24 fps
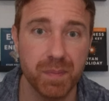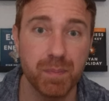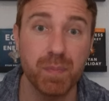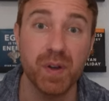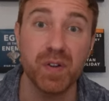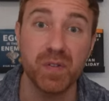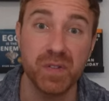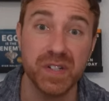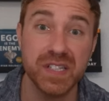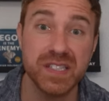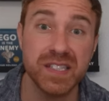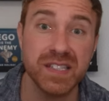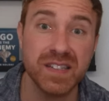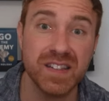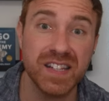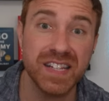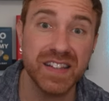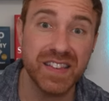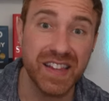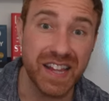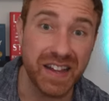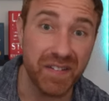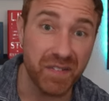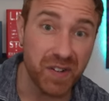But recently
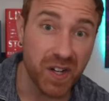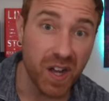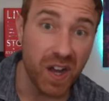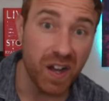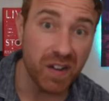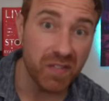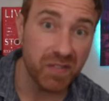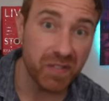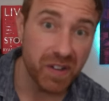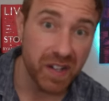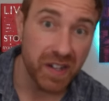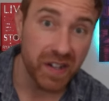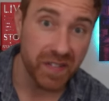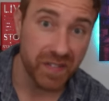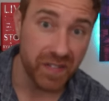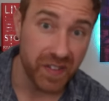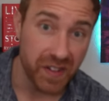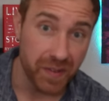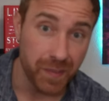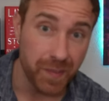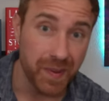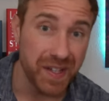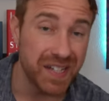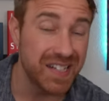they have gotten rid of them